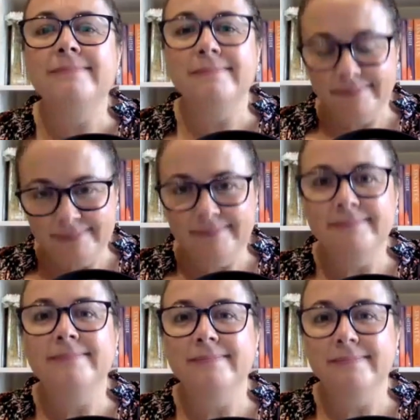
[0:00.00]
Because I
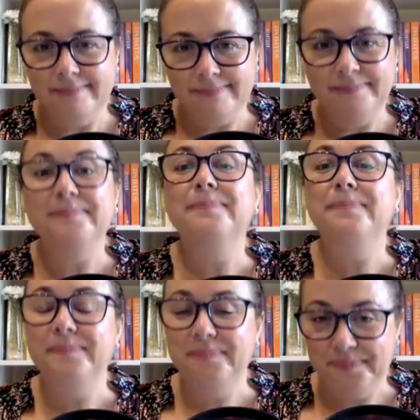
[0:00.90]
do that a
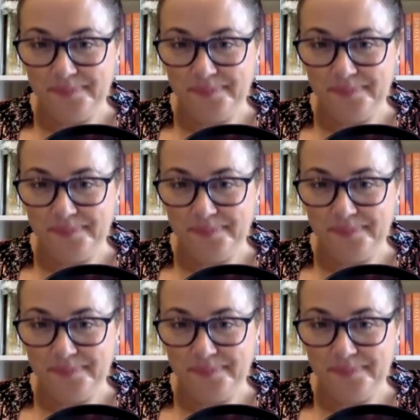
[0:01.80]
lot.